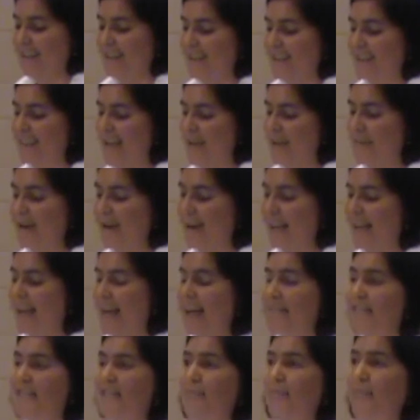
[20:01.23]
that they might
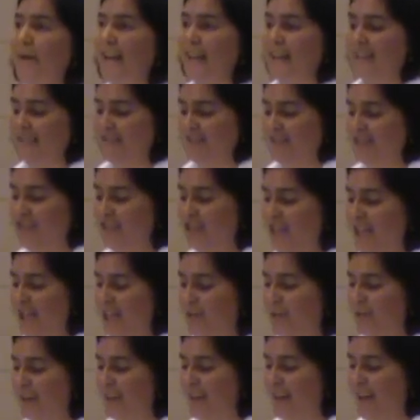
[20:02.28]
have space to
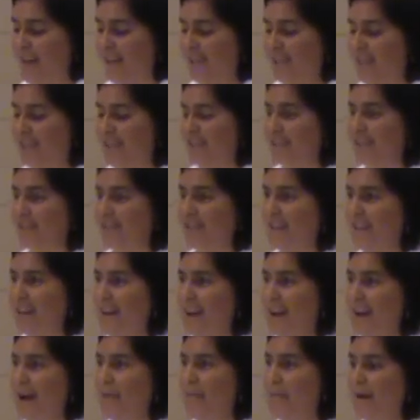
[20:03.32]
share with others
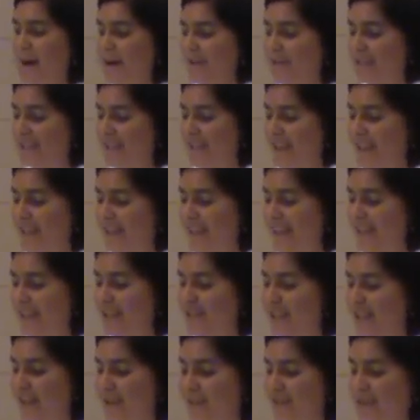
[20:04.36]
about
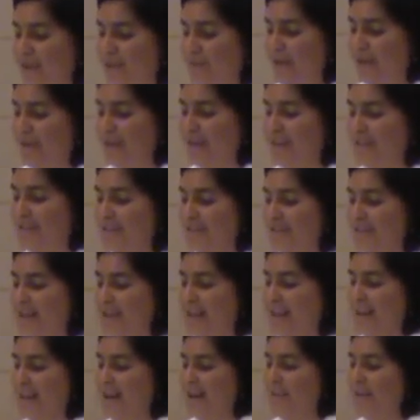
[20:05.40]
their testimonies,
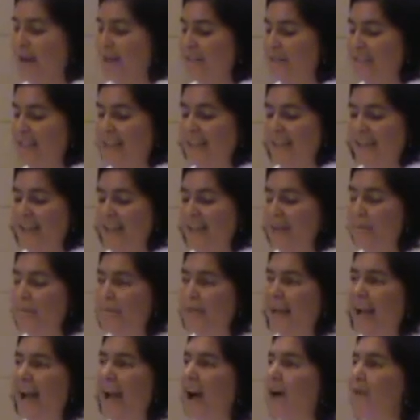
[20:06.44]
about the
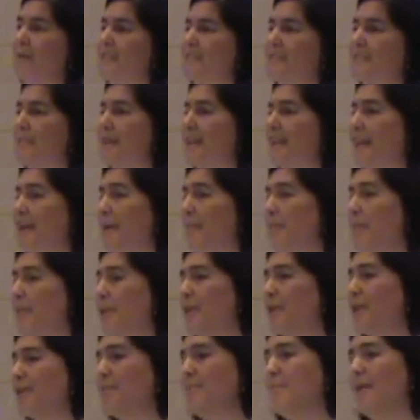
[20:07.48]
camp, how it's been an
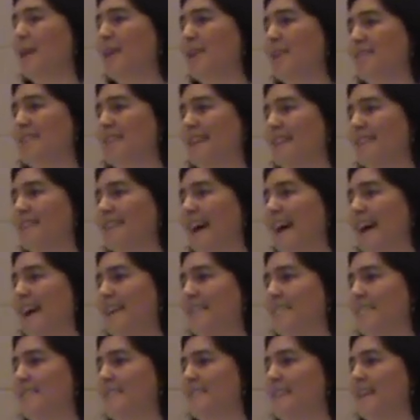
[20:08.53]
important part of their
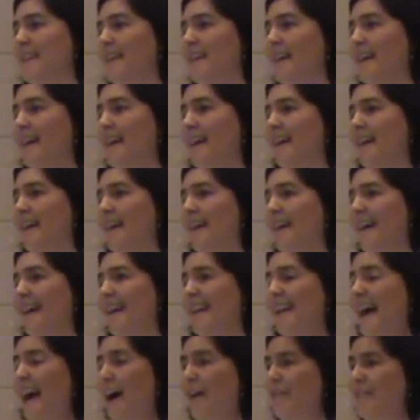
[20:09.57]
lives,
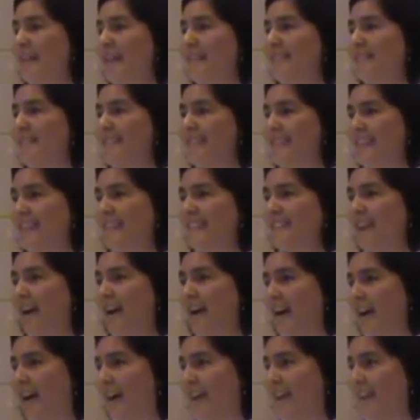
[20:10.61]
and how they've seen
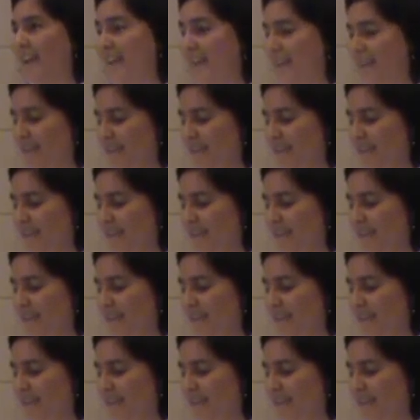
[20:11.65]
God,